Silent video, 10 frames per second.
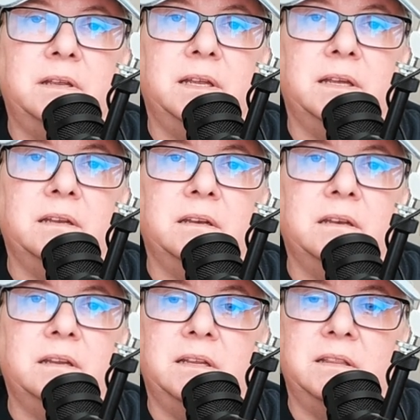
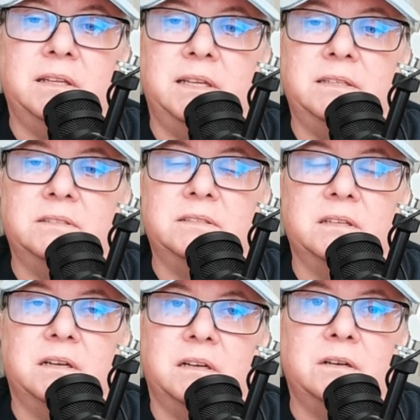in these
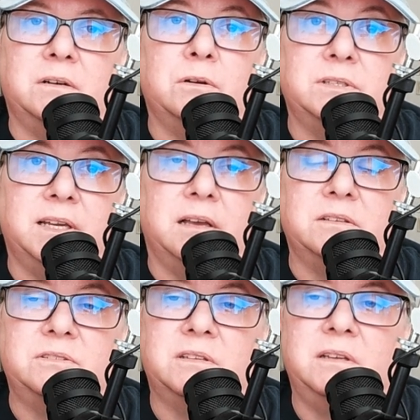
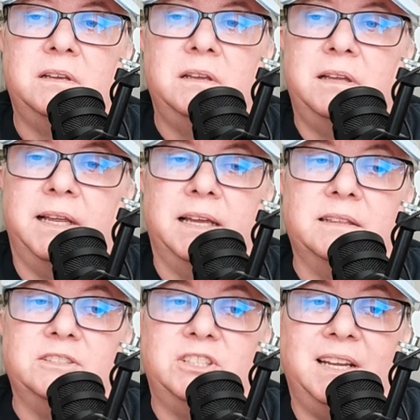hotels.
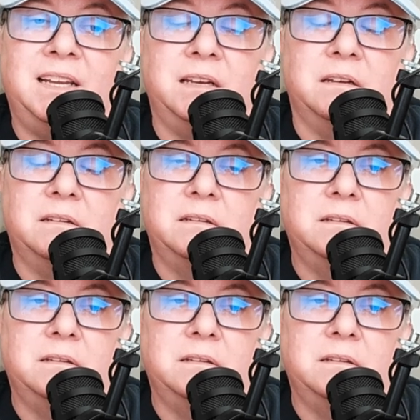And the chain.